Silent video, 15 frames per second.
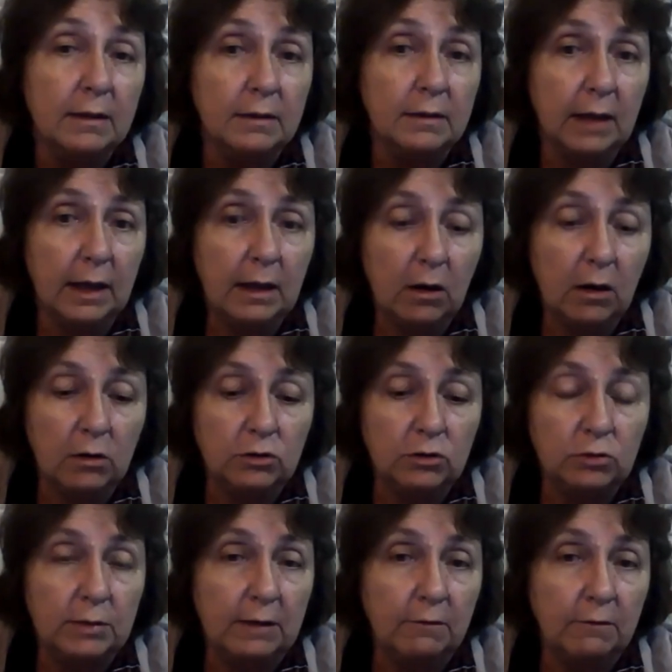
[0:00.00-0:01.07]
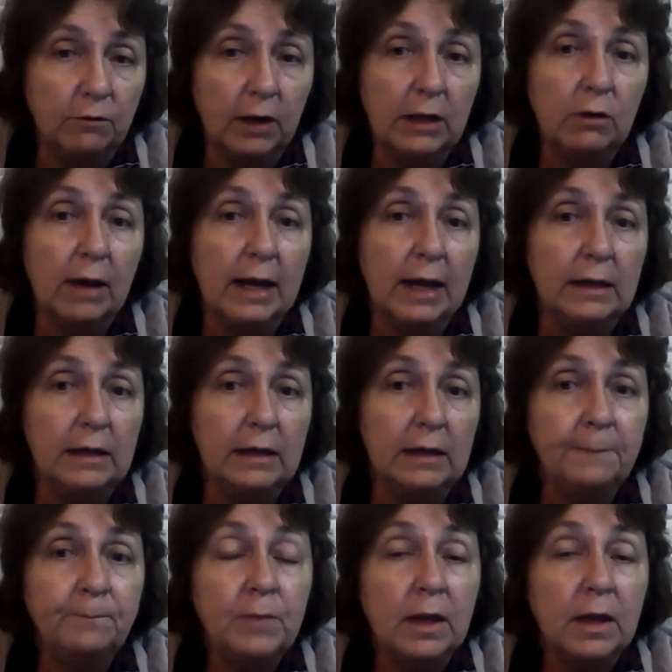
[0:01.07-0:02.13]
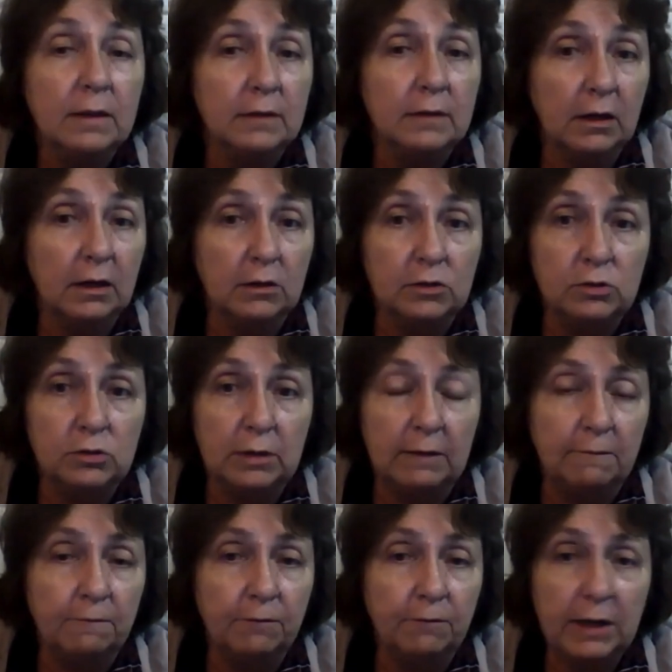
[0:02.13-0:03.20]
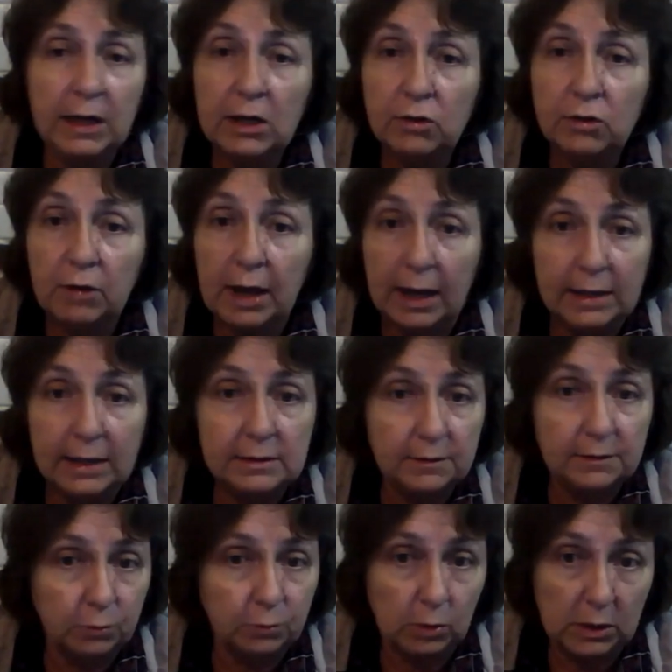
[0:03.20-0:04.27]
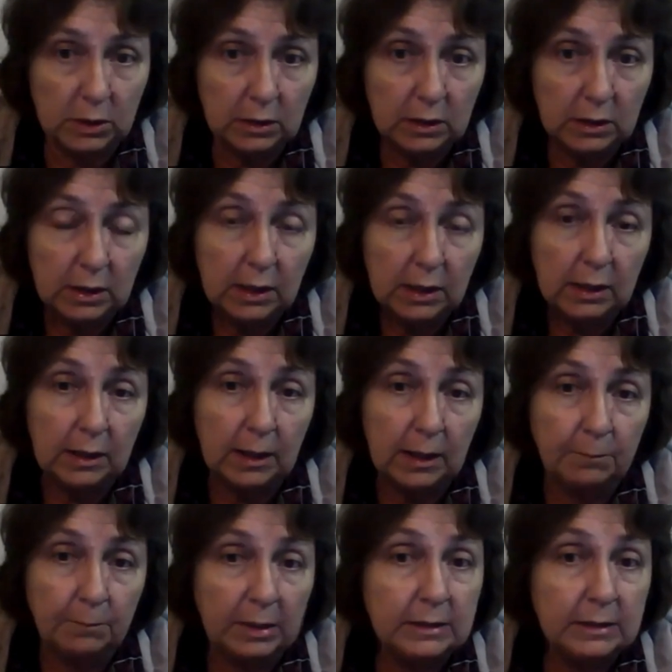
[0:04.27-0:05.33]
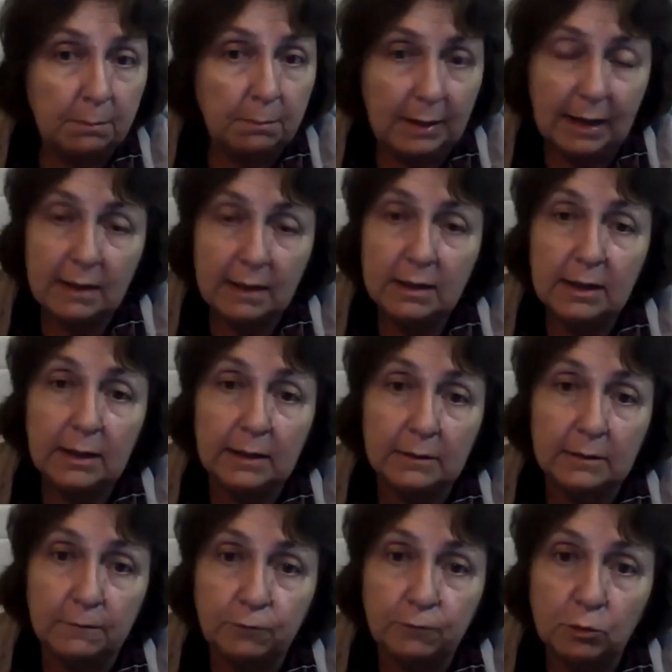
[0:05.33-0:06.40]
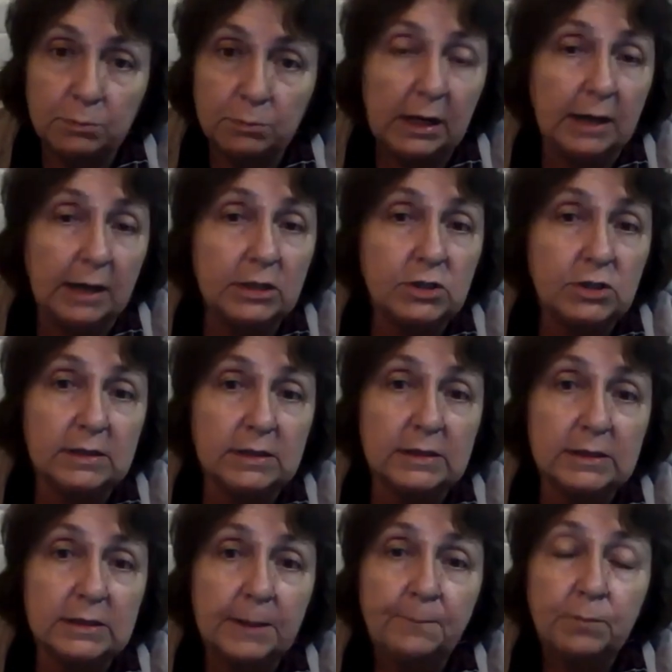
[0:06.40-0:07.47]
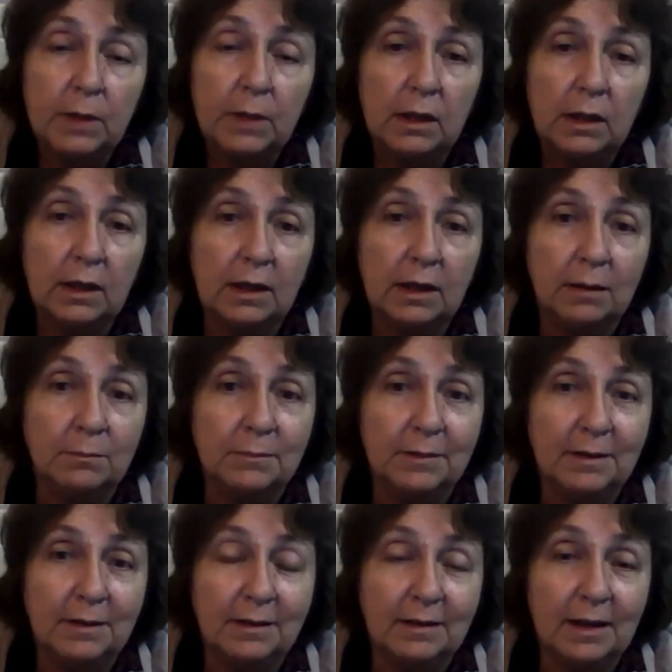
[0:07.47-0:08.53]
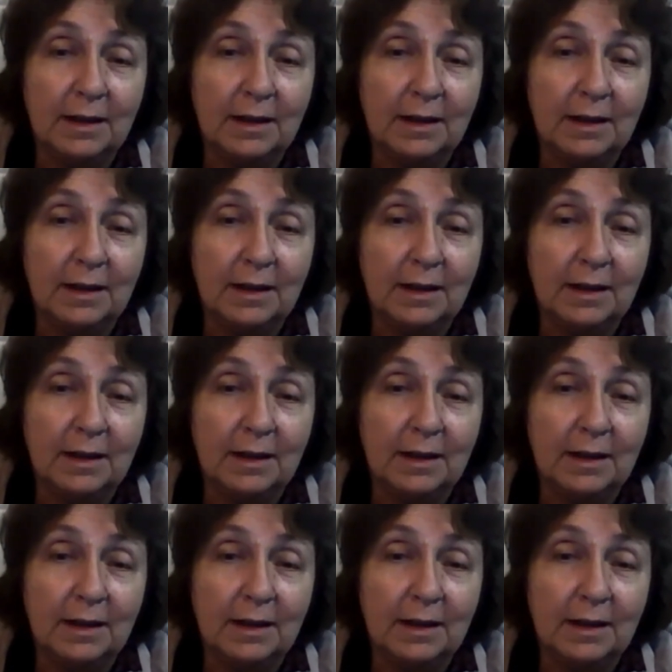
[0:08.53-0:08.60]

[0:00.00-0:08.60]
They are doing value adding, they are doing very creative work in the blending, in the formulations, and